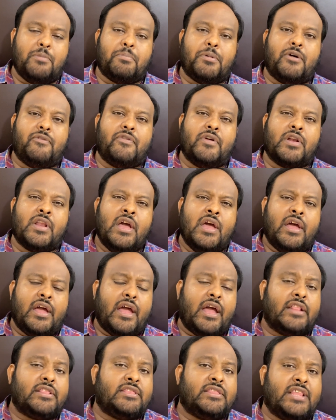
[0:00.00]
perfect,
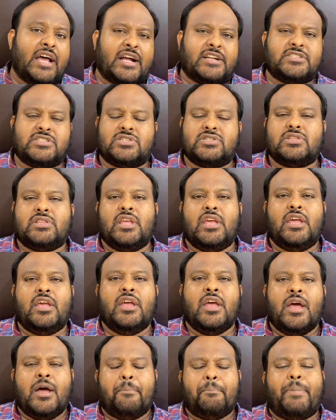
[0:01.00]
and that's the
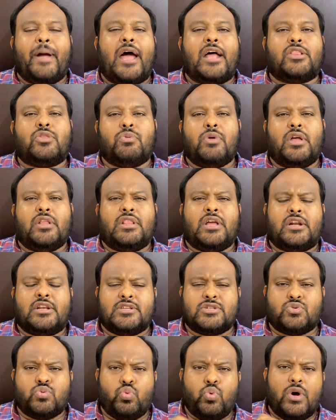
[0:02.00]
pathway that
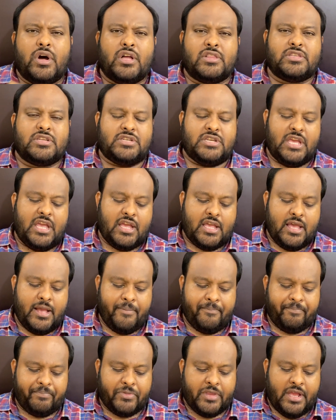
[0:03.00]
is worth
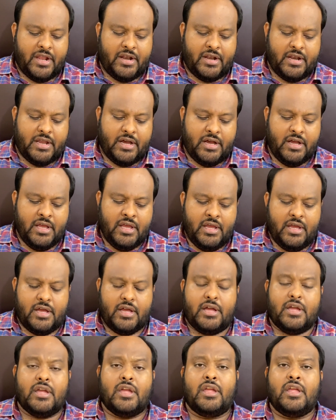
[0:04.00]
taking. And
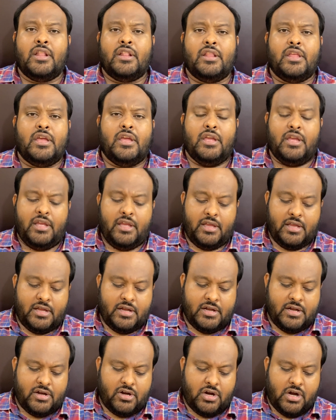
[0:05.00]
in the
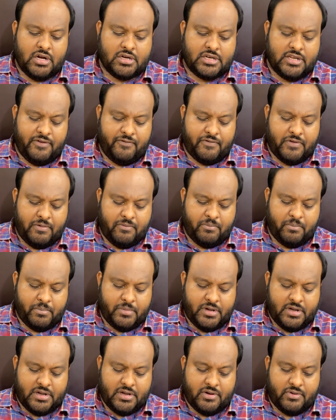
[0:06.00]
octave from
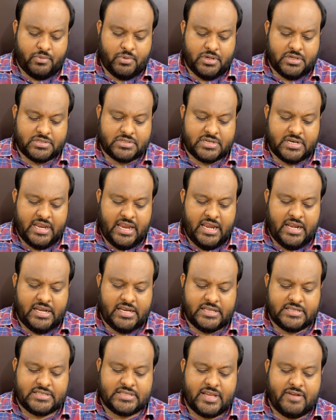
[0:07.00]
verse
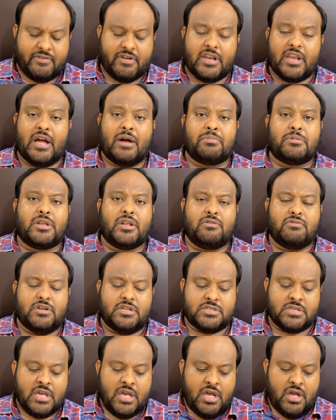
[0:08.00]
97 up till
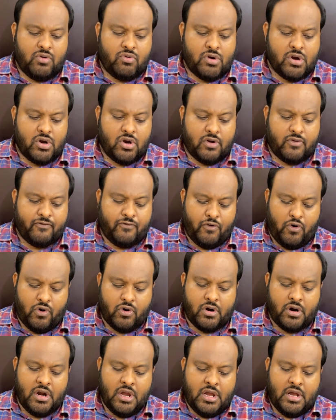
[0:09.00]
verse
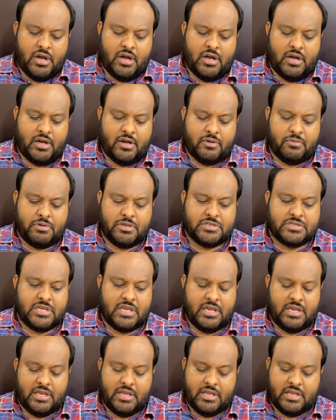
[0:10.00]
104, we
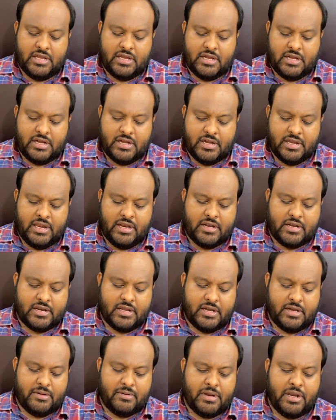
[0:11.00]
see
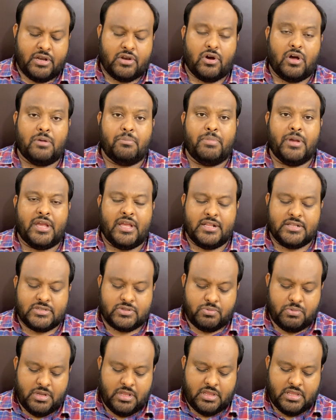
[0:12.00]
it all
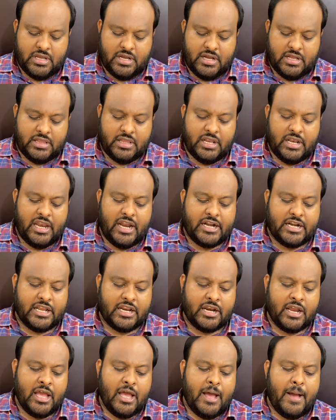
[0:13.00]
begins with the
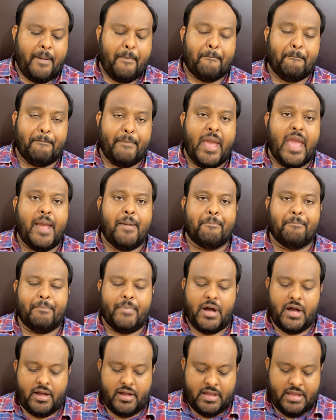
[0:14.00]
letter
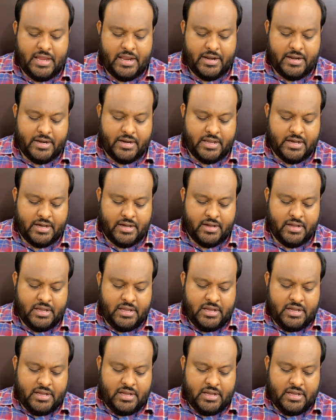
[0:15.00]
Mem. And